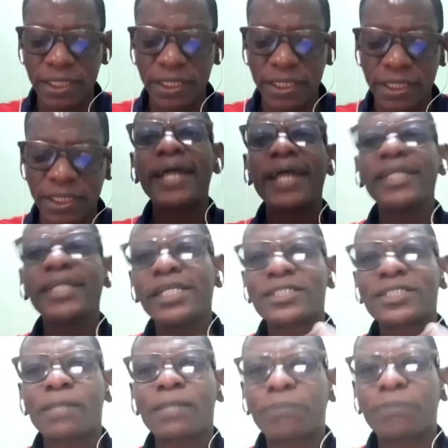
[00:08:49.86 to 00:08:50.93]
Then
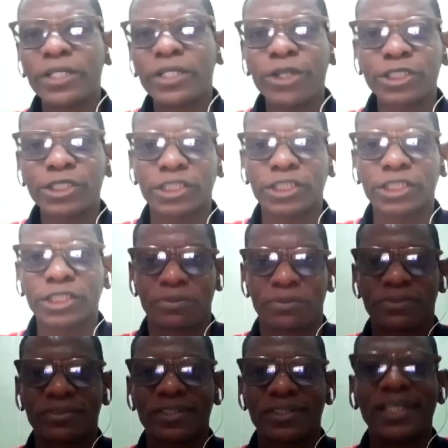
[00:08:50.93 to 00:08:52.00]
entrepreneurship.
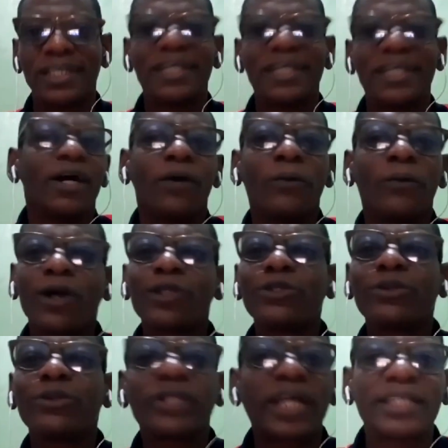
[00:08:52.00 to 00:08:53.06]
We all
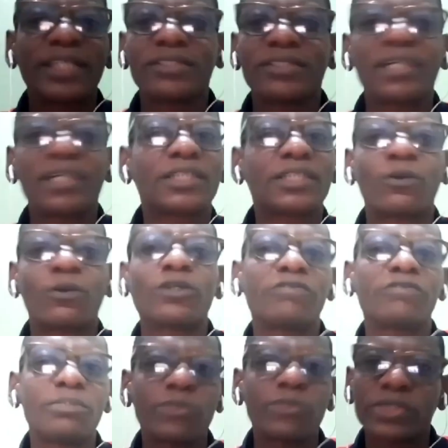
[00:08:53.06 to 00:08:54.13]
know Nigerians are one of the
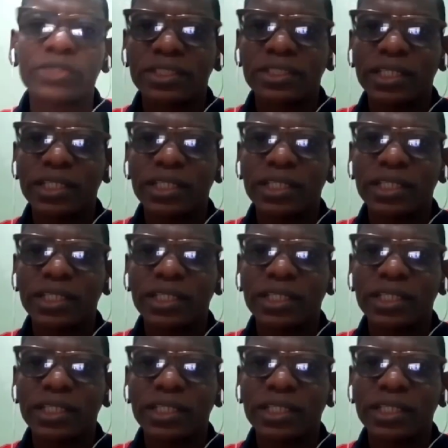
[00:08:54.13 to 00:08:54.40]
most